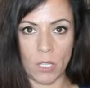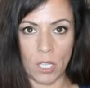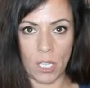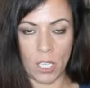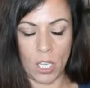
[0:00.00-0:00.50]
when
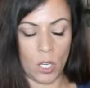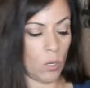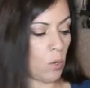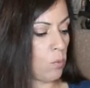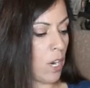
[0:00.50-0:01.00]

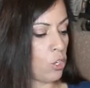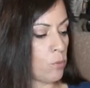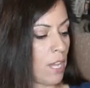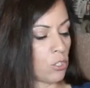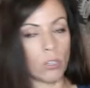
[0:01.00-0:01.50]
the
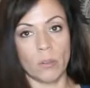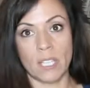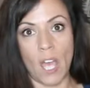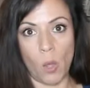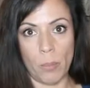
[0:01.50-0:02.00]
range master
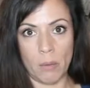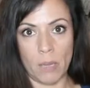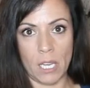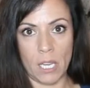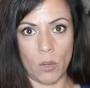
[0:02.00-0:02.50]
was helping
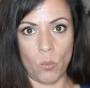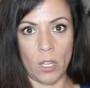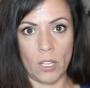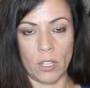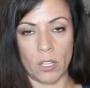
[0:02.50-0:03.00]
me
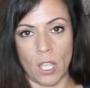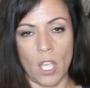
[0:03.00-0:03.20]
with